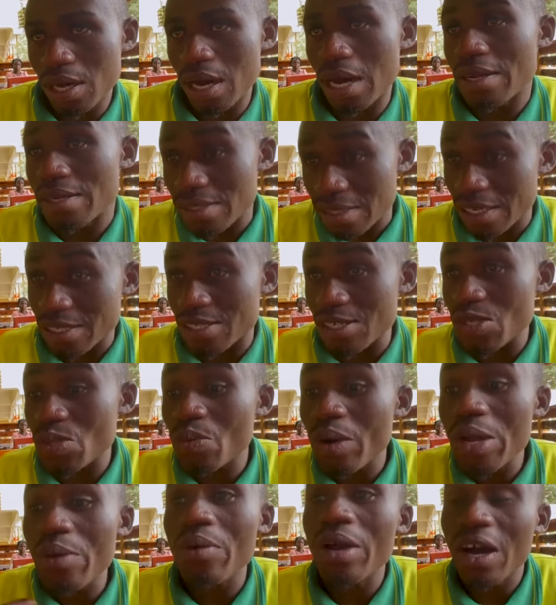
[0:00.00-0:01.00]
and that is
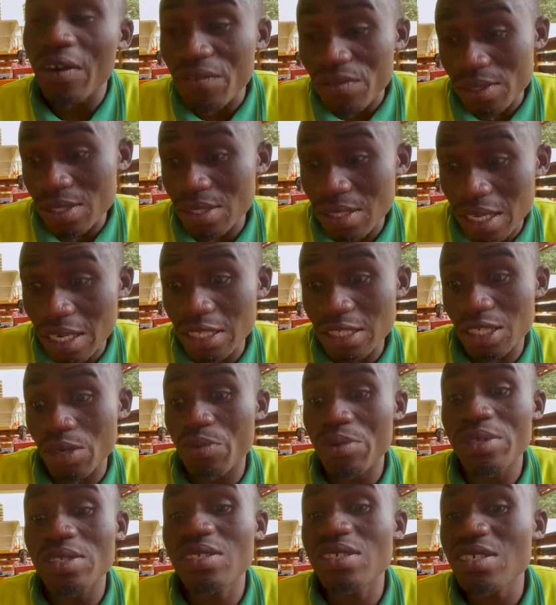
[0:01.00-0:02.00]
why we have this culture
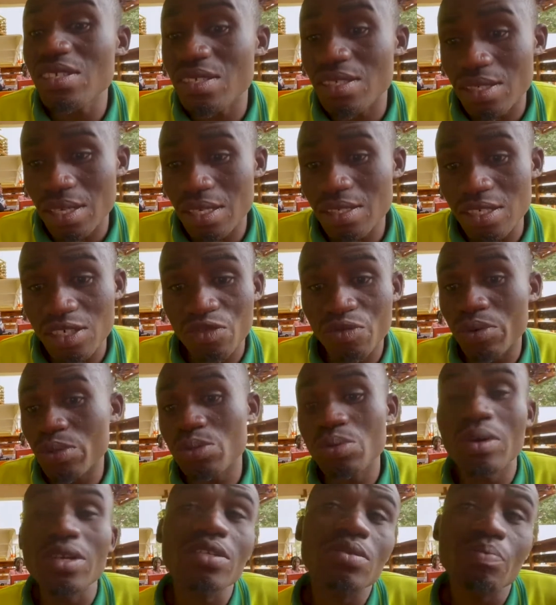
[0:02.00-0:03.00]
we didn't start it for
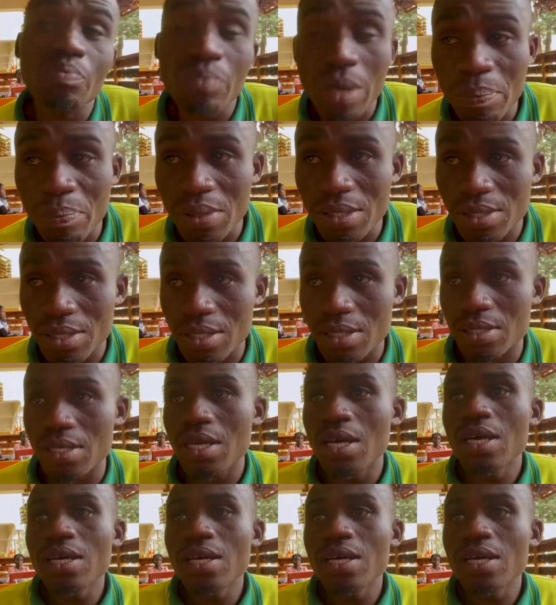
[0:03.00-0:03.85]
tourism purposes